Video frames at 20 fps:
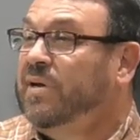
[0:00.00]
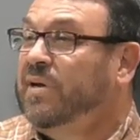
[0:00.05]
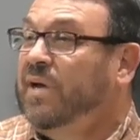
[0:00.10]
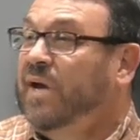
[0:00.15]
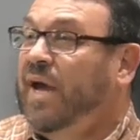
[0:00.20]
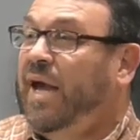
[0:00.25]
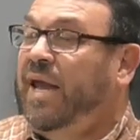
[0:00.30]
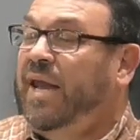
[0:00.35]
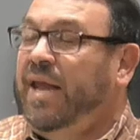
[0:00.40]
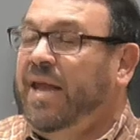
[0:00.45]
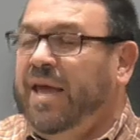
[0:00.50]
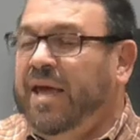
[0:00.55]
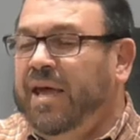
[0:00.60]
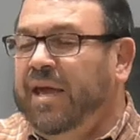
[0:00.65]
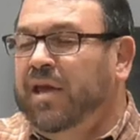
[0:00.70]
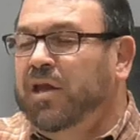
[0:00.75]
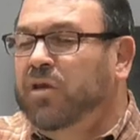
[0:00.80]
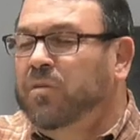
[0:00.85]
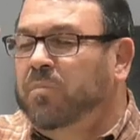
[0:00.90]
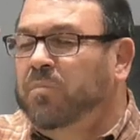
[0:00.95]
And
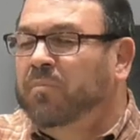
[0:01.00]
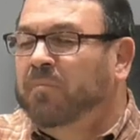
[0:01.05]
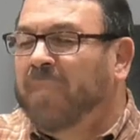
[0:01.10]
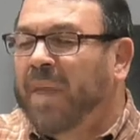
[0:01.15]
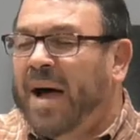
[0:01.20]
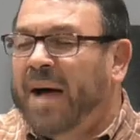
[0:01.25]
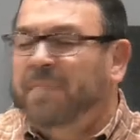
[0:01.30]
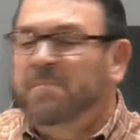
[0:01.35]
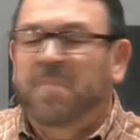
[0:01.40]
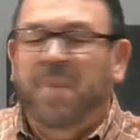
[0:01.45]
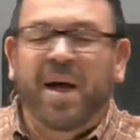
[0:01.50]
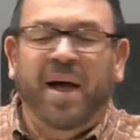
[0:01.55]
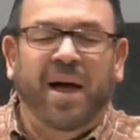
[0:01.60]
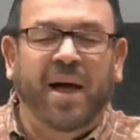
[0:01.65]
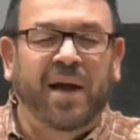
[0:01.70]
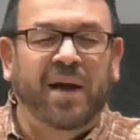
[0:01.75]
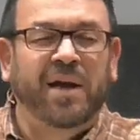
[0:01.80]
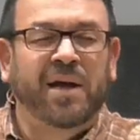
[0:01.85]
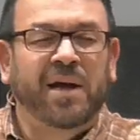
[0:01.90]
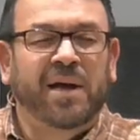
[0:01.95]
in my
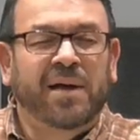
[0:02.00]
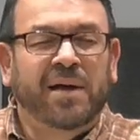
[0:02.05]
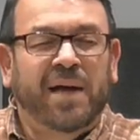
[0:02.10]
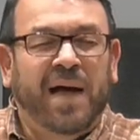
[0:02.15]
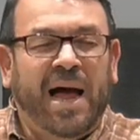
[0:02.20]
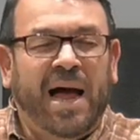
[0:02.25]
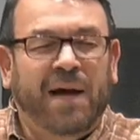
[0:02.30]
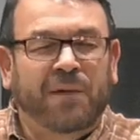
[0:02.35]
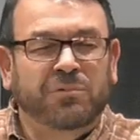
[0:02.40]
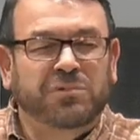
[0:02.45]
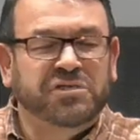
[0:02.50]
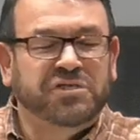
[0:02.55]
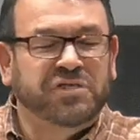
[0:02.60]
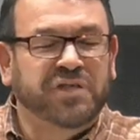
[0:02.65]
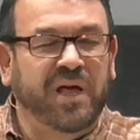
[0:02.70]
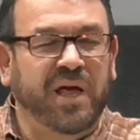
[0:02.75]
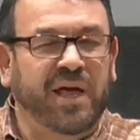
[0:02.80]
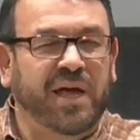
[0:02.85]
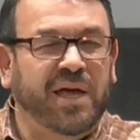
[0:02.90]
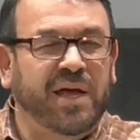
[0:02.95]
mind, I was
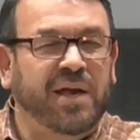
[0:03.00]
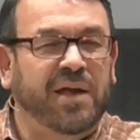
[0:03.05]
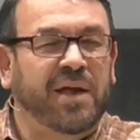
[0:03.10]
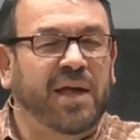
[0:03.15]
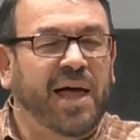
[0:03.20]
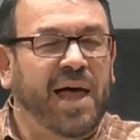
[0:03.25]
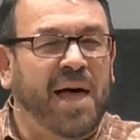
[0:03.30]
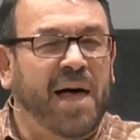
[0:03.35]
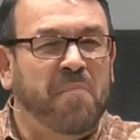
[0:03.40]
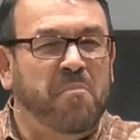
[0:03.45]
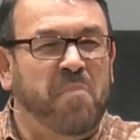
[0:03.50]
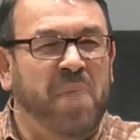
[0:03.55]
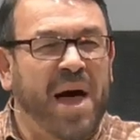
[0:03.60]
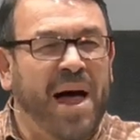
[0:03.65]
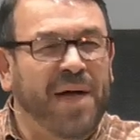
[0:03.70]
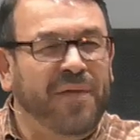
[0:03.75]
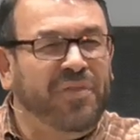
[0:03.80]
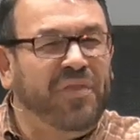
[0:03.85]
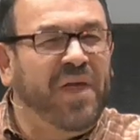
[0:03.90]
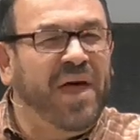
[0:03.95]
thinking
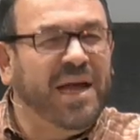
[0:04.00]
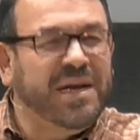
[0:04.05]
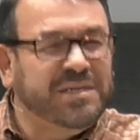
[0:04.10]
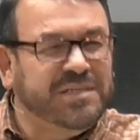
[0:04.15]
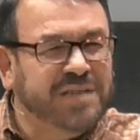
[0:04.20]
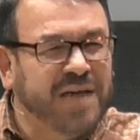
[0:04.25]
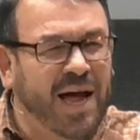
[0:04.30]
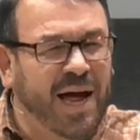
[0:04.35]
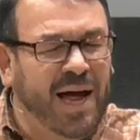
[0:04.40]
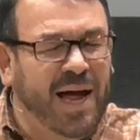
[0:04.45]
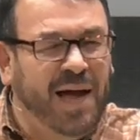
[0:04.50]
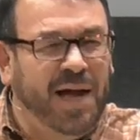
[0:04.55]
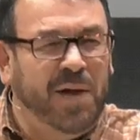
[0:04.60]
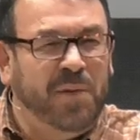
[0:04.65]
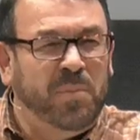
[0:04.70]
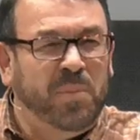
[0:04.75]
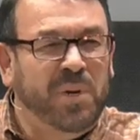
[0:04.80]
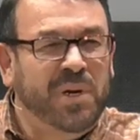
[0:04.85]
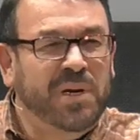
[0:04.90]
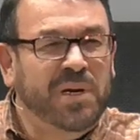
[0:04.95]
about that
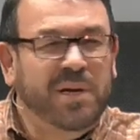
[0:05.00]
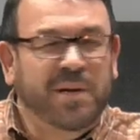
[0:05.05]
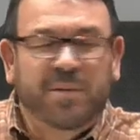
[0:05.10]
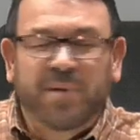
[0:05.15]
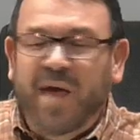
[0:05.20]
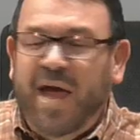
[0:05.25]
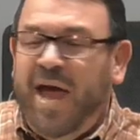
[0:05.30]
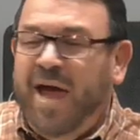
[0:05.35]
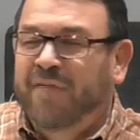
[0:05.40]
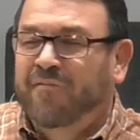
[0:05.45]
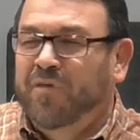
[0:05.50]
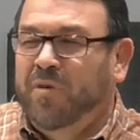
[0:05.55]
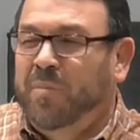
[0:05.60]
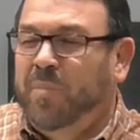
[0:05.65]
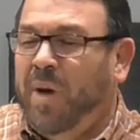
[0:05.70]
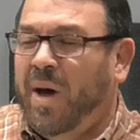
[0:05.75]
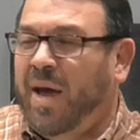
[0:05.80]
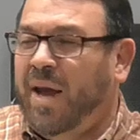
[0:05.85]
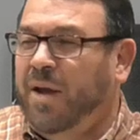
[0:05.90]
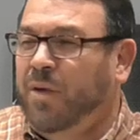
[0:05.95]
time,
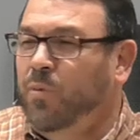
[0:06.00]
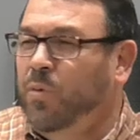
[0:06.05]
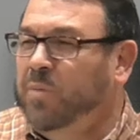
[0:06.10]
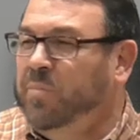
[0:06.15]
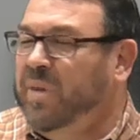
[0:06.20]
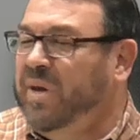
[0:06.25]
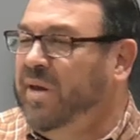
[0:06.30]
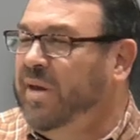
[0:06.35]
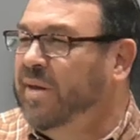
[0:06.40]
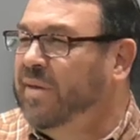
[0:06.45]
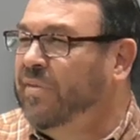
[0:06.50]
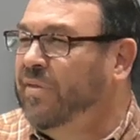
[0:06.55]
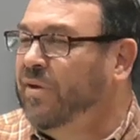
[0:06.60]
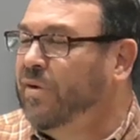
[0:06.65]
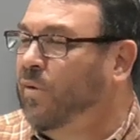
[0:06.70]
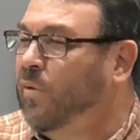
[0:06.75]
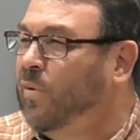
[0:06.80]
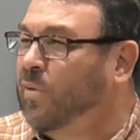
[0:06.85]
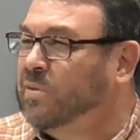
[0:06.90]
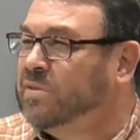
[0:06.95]
everybody would be hitting the
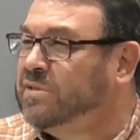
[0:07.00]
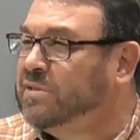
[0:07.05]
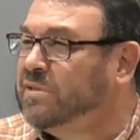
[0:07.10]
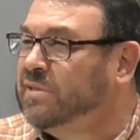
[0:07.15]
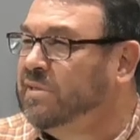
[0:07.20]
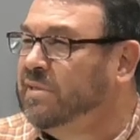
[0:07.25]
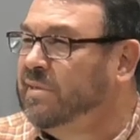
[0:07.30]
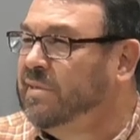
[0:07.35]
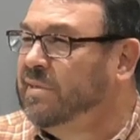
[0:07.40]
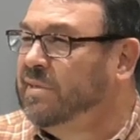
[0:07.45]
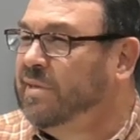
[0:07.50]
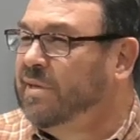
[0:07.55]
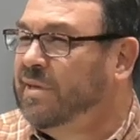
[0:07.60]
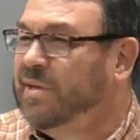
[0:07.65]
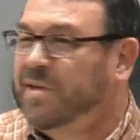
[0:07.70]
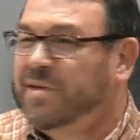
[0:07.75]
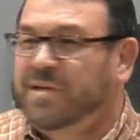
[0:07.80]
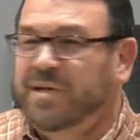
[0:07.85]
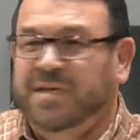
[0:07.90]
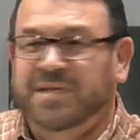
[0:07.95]
doors
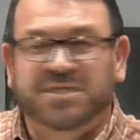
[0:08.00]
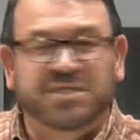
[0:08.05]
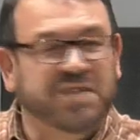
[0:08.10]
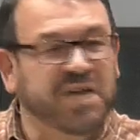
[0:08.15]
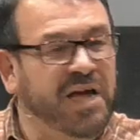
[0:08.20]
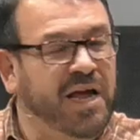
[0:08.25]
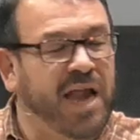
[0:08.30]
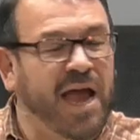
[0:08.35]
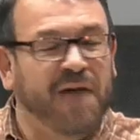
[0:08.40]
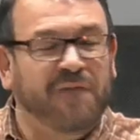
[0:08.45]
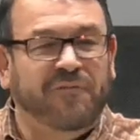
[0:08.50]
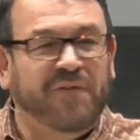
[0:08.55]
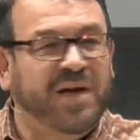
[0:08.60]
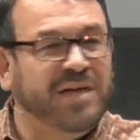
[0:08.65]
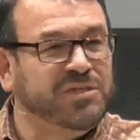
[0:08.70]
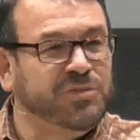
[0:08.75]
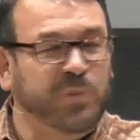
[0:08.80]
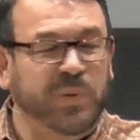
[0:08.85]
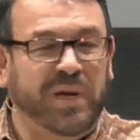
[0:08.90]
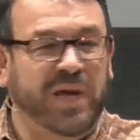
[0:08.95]
and seeing how
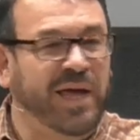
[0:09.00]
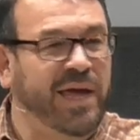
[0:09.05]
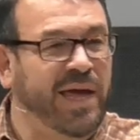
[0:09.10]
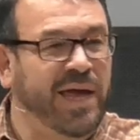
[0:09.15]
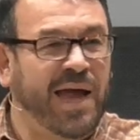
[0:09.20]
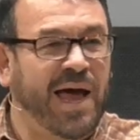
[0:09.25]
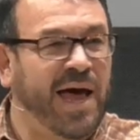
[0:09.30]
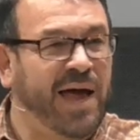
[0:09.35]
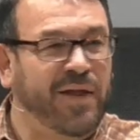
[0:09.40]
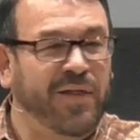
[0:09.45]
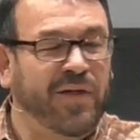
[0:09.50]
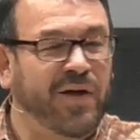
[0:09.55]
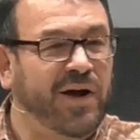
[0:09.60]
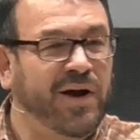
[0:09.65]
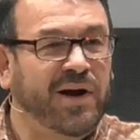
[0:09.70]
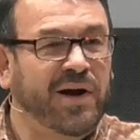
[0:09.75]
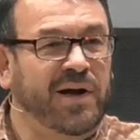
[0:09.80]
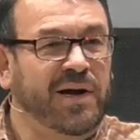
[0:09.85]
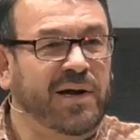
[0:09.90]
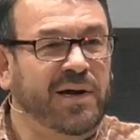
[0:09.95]
fast we can get out of there.
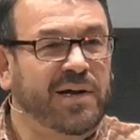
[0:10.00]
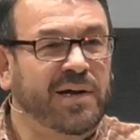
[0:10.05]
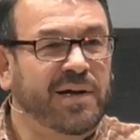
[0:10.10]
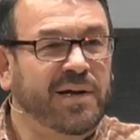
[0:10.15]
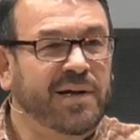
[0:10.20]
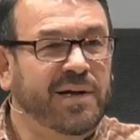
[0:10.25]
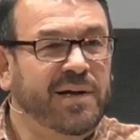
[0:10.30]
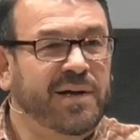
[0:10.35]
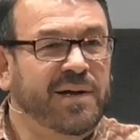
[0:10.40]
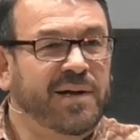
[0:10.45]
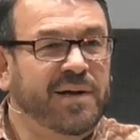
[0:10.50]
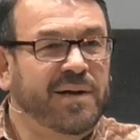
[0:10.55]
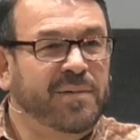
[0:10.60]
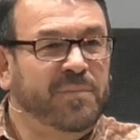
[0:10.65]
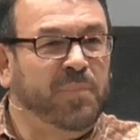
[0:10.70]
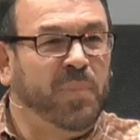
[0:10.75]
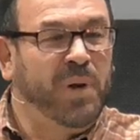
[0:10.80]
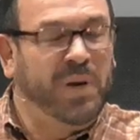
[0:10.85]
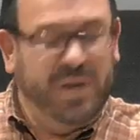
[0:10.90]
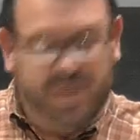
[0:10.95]

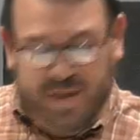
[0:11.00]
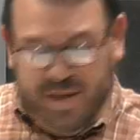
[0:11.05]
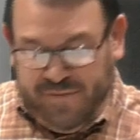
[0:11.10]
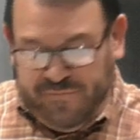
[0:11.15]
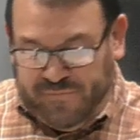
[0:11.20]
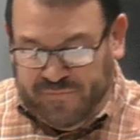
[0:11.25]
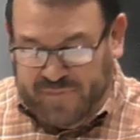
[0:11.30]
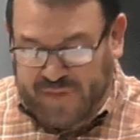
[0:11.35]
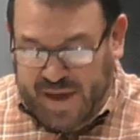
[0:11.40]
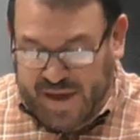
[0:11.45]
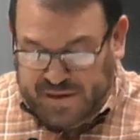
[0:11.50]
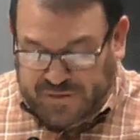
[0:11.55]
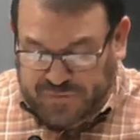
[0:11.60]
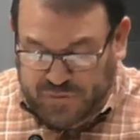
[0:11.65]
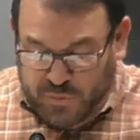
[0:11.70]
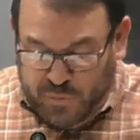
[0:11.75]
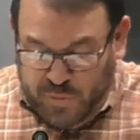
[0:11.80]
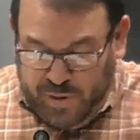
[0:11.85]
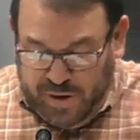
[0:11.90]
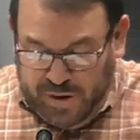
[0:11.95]
But if, as
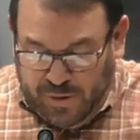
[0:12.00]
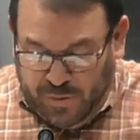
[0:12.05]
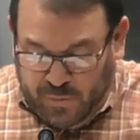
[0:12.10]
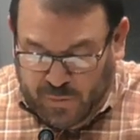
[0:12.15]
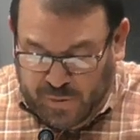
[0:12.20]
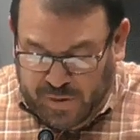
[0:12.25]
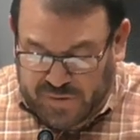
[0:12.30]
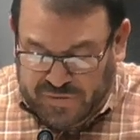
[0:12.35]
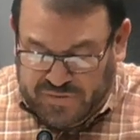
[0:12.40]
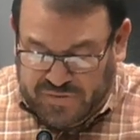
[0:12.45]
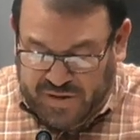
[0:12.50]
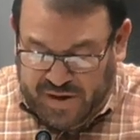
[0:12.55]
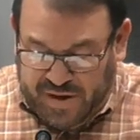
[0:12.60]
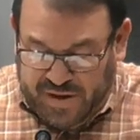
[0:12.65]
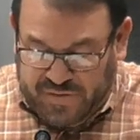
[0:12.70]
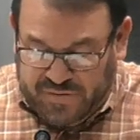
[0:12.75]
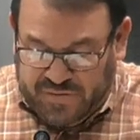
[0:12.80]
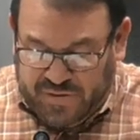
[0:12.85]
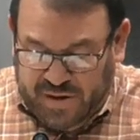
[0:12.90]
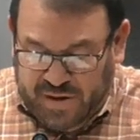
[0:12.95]
you read, look what it
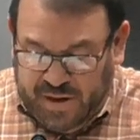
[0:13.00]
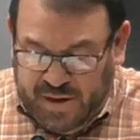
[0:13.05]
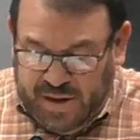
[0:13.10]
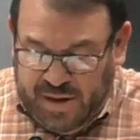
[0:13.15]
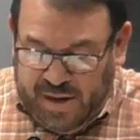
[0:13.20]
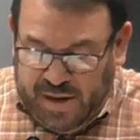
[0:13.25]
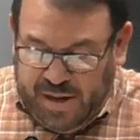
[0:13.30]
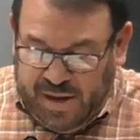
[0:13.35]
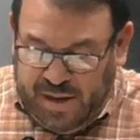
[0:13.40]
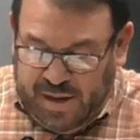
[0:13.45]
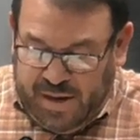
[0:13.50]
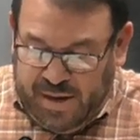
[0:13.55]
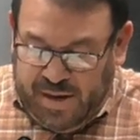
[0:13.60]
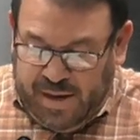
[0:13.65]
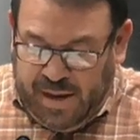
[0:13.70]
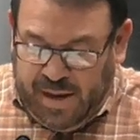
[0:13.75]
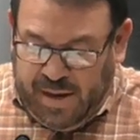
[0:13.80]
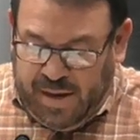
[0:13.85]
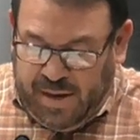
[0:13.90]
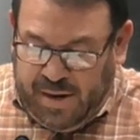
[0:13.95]
says,
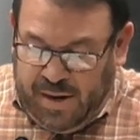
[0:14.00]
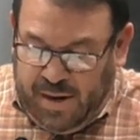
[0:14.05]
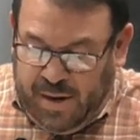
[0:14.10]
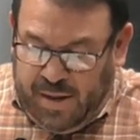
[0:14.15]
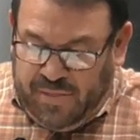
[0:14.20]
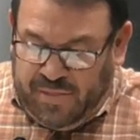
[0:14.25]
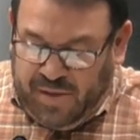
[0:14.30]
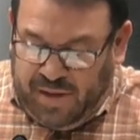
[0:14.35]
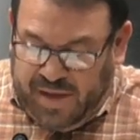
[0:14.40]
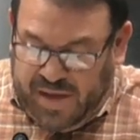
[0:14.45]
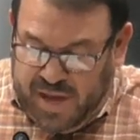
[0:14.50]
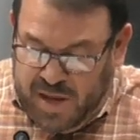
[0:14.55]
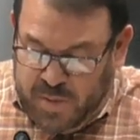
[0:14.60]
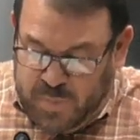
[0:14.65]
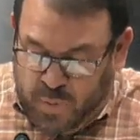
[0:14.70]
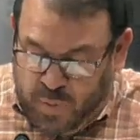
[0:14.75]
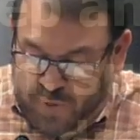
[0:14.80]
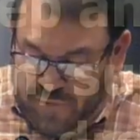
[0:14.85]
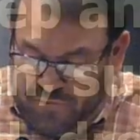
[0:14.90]
and the keeper of